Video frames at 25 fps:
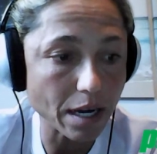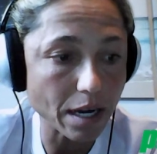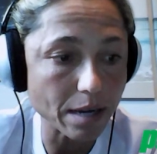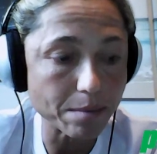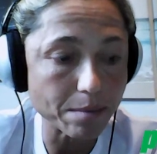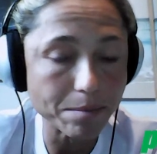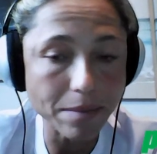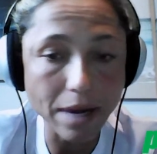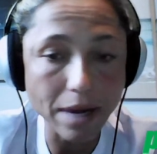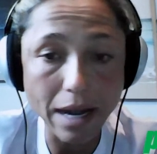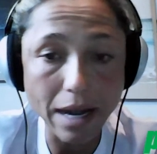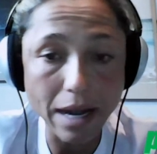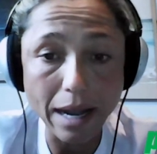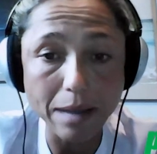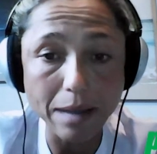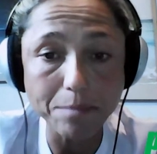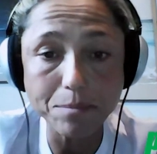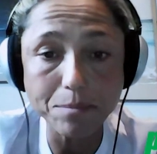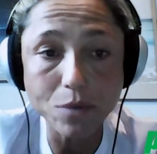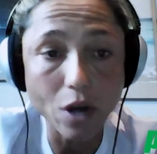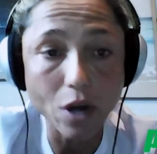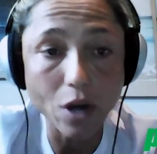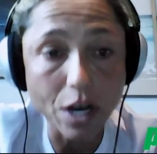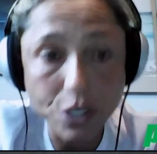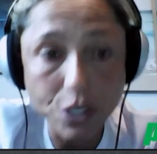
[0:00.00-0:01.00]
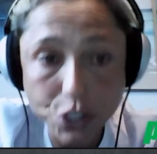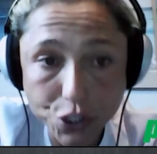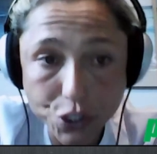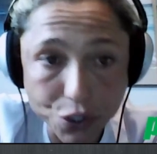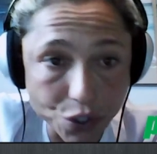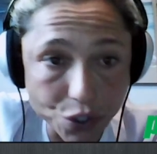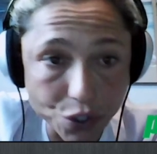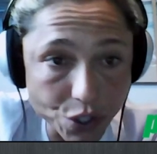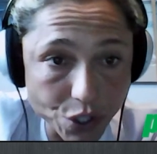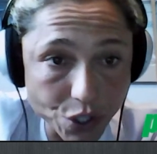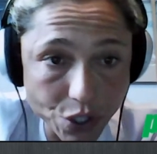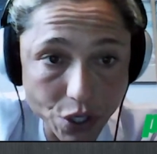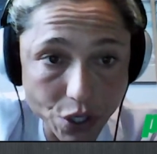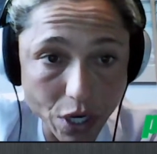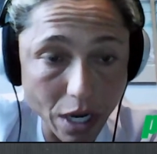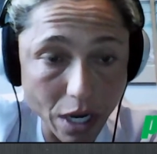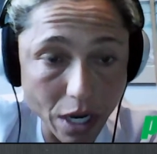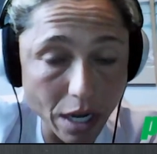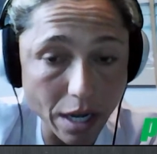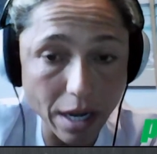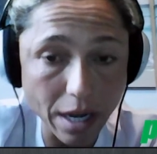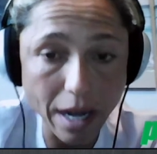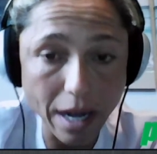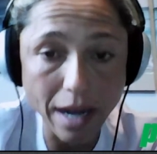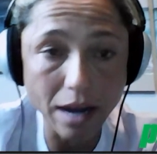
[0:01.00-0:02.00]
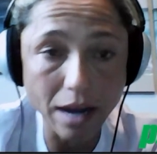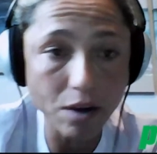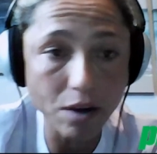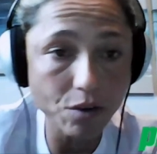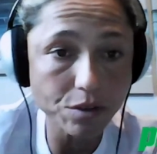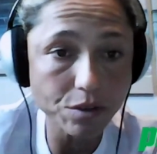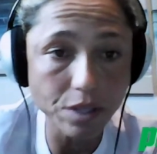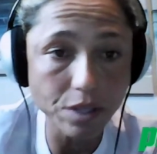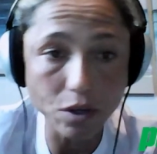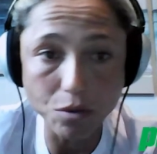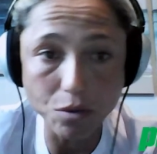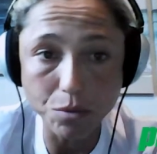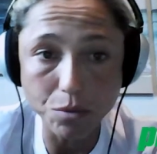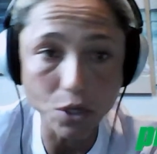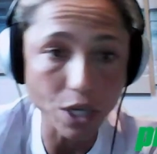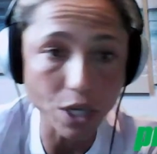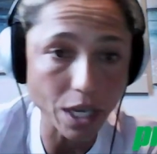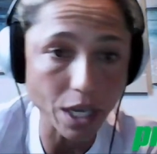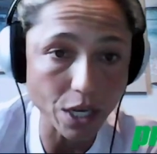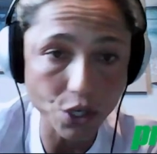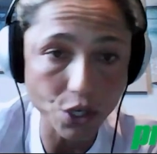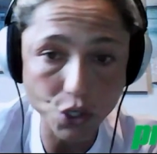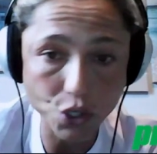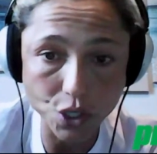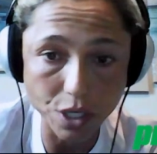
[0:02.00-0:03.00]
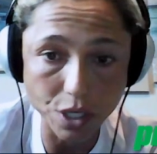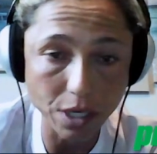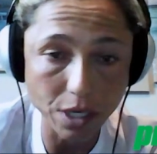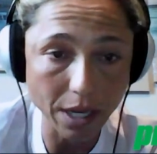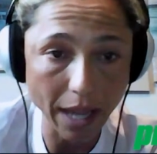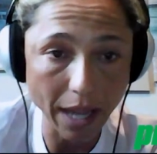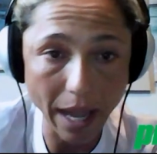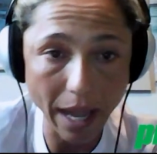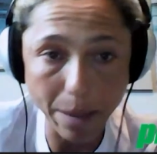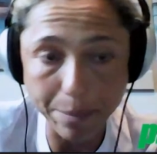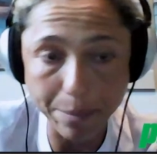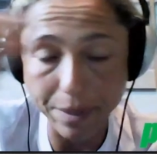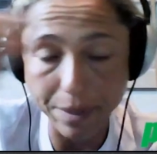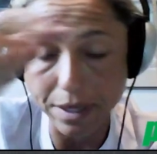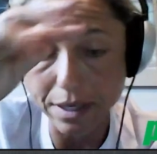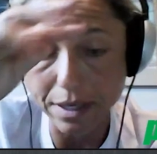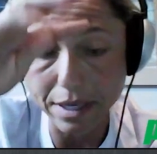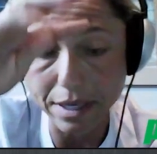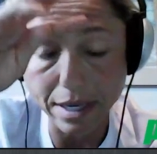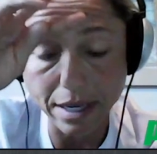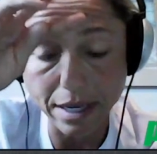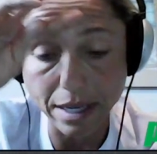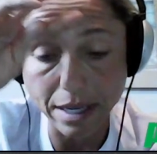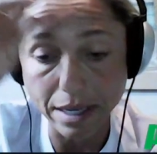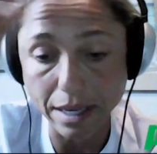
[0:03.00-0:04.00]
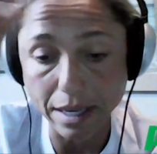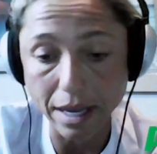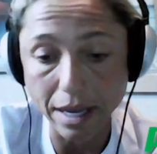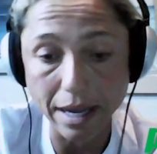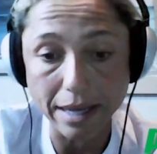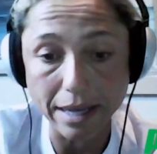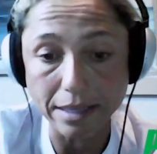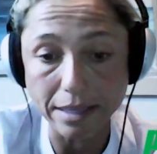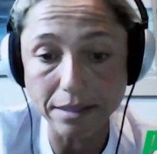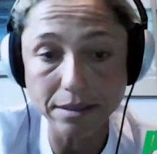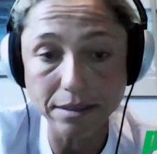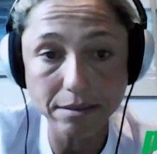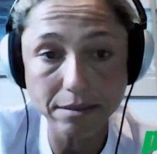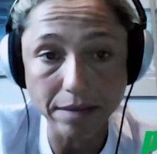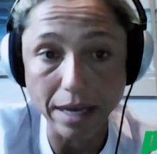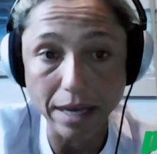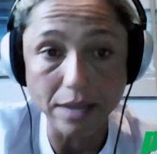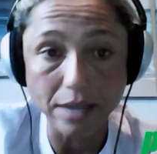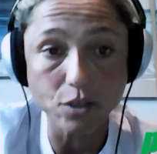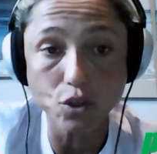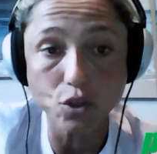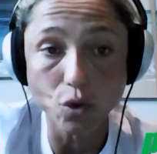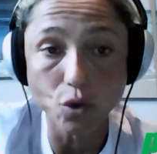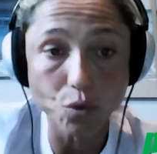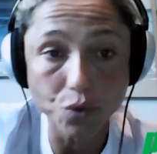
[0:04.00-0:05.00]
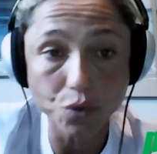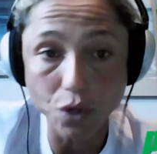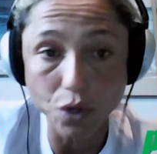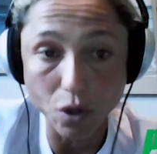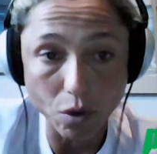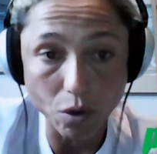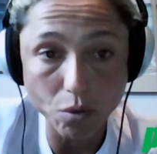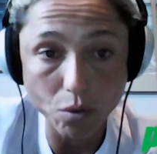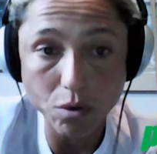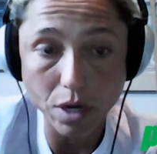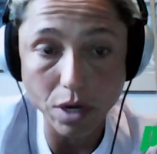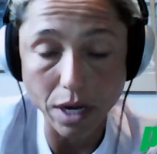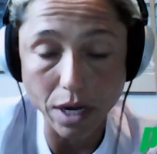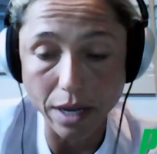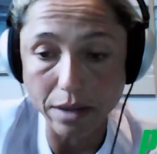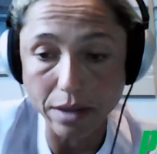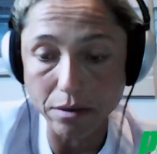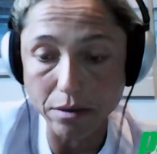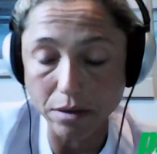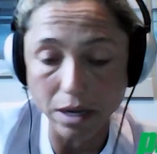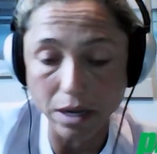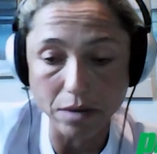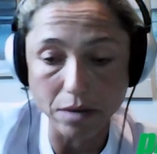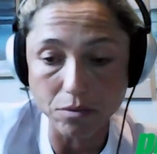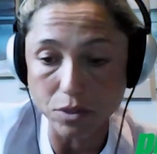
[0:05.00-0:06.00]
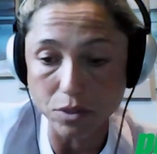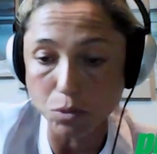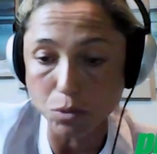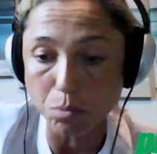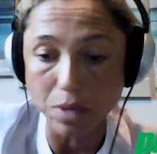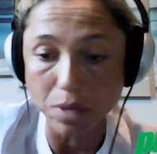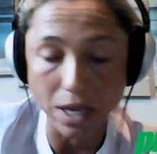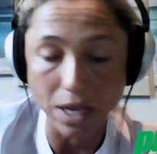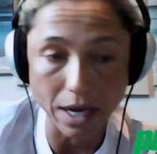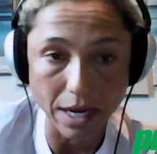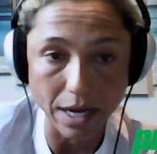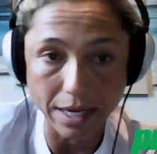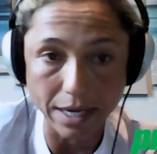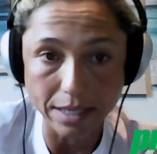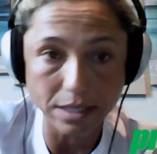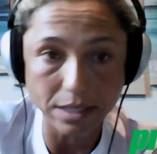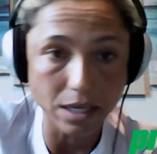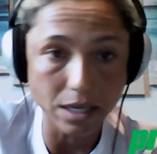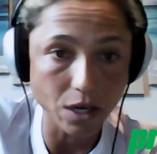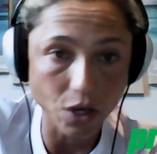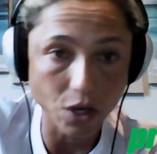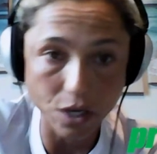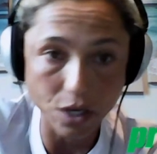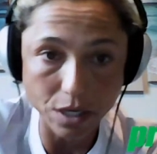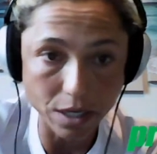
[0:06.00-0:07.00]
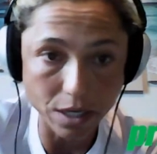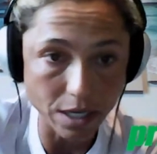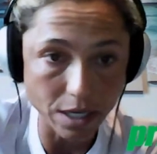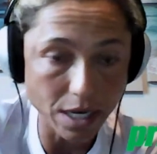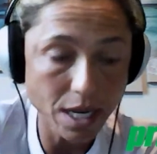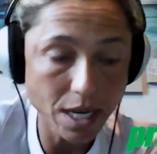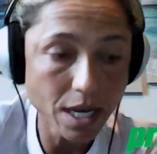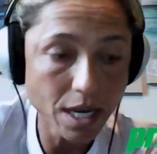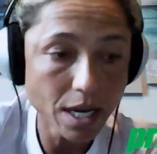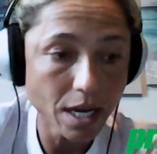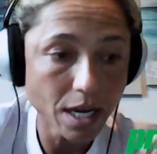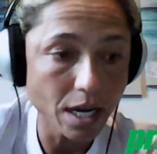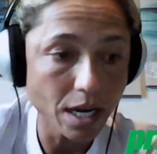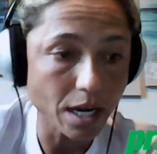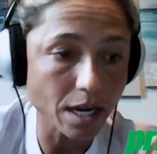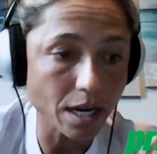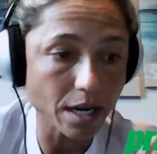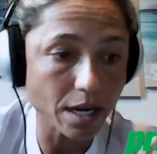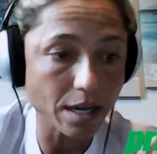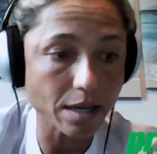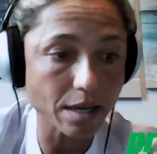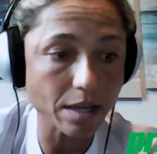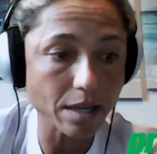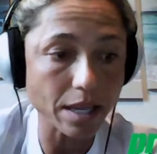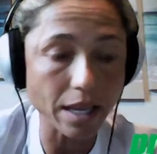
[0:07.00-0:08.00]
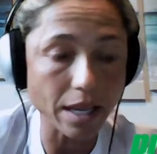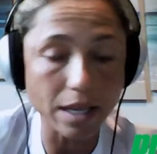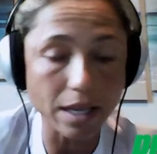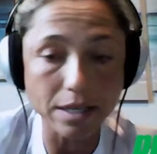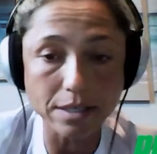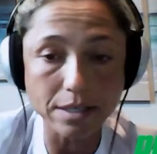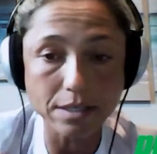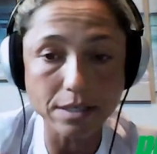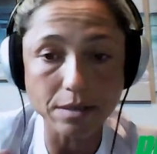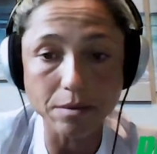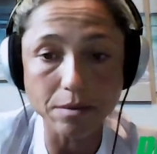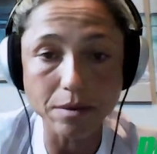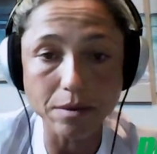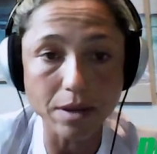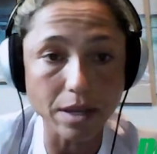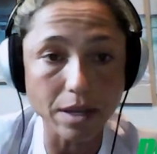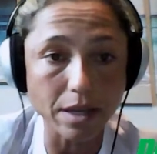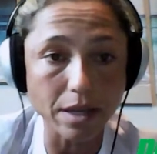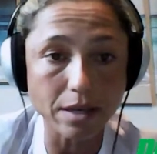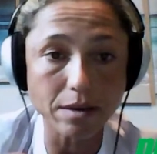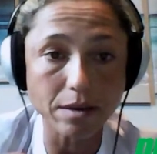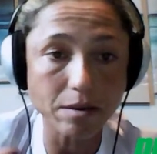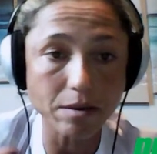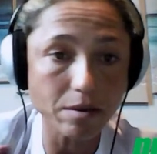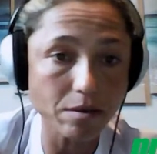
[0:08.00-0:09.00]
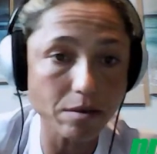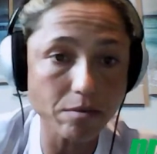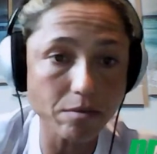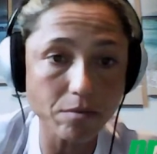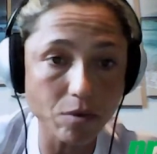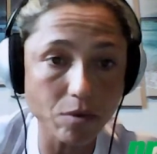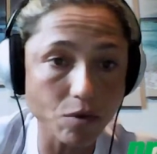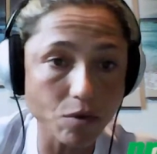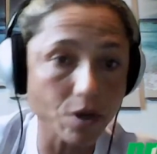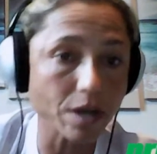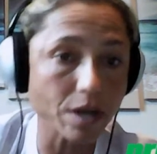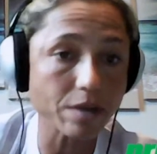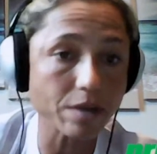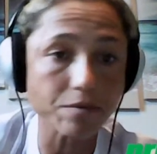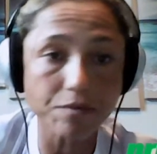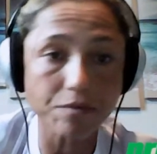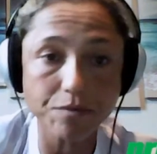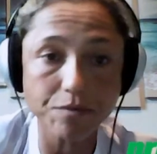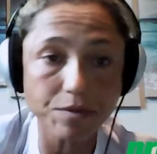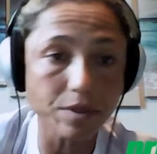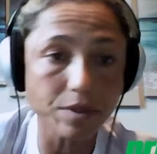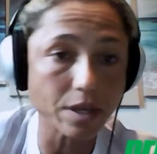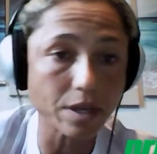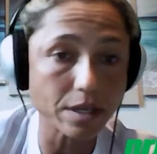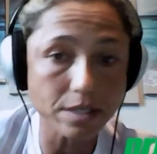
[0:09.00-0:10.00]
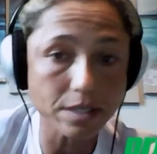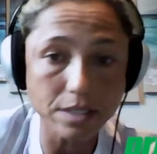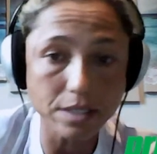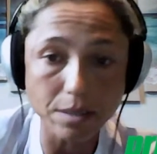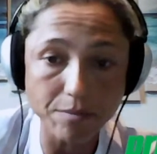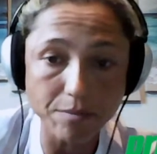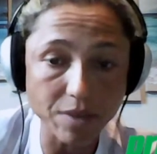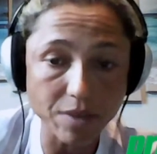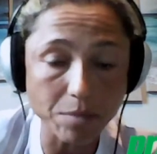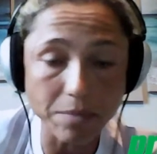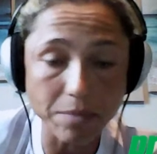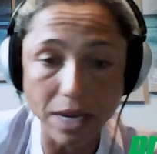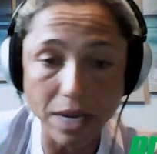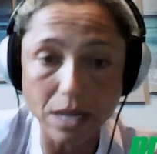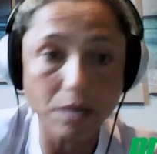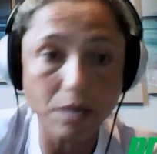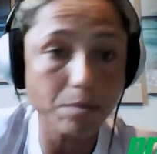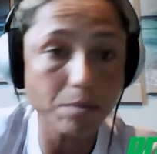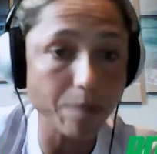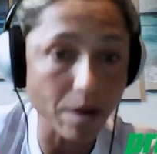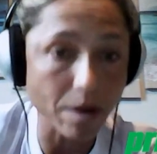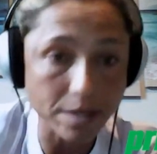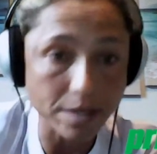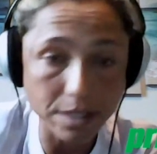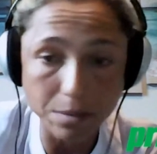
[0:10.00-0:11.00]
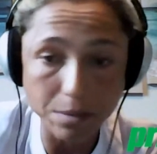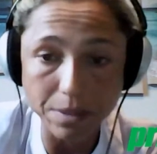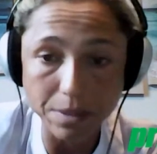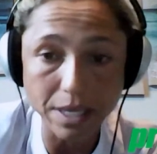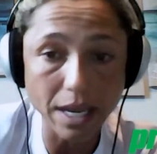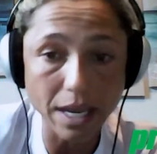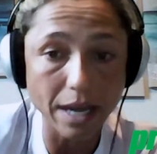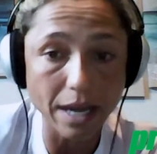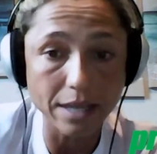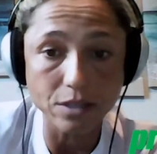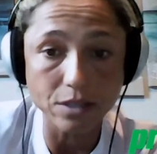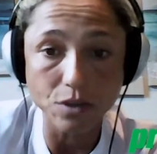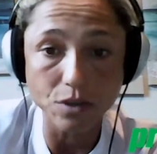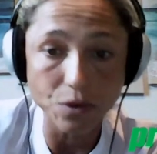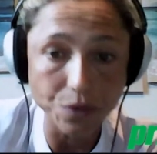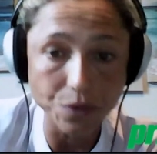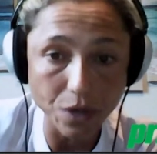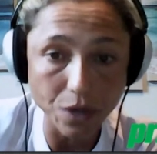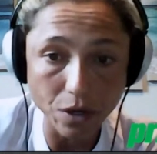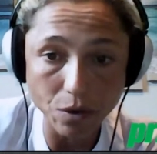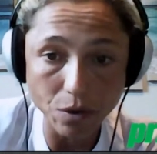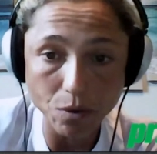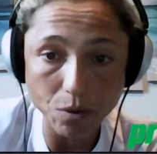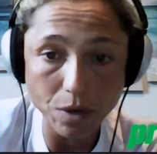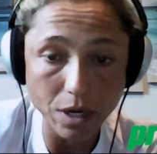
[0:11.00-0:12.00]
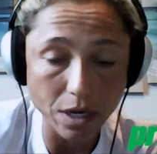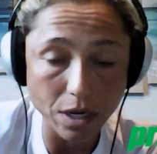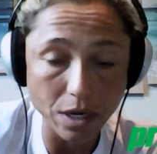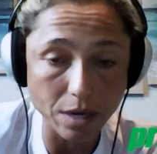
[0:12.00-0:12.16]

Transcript: I'm not sure how the communication happened. I don't know. I was behind the curtain, and could I've done something better? Possibly. I don't know.